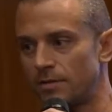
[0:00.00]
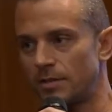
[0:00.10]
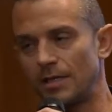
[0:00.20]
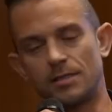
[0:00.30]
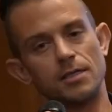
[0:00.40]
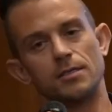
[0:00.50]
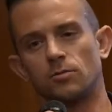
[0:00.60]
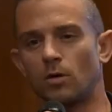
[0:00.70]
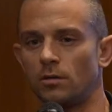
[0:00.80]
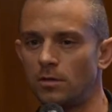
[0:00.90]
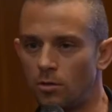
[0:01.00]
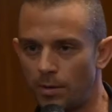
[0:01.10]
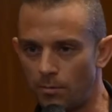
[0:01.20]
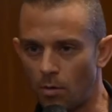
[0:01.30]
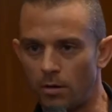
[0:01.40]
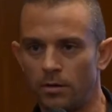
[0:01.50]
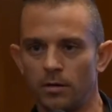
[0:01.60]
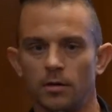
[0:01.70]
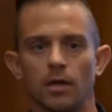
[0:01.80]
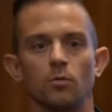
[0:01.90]
They just want a little bit more.
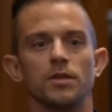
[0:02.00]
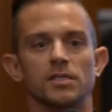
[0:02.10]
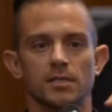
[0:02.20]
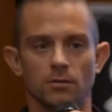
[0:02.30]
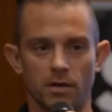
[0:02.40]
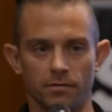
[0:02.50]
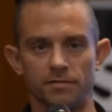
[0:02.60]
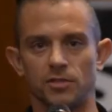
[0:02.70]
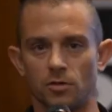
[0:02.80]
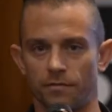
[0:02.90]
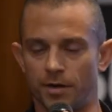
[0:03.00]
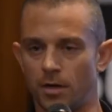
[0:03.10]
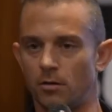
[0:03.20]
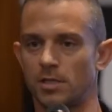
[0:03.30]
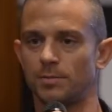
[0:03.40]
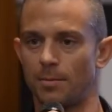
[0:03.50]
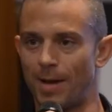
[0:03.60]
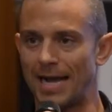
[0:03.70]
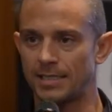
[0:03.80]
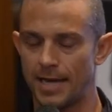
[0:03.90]
And when the skill level of surfing goes up to
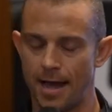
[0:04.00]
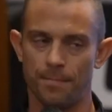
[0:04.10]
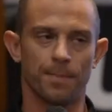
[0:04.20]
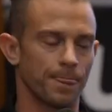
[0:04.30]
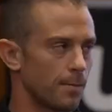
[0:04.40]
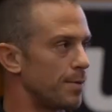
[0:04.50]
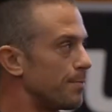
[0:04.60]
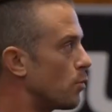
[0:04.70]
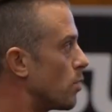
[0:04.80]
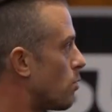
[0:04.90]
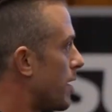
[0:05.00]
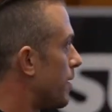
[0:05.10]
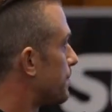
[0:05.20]
match that, people will want it.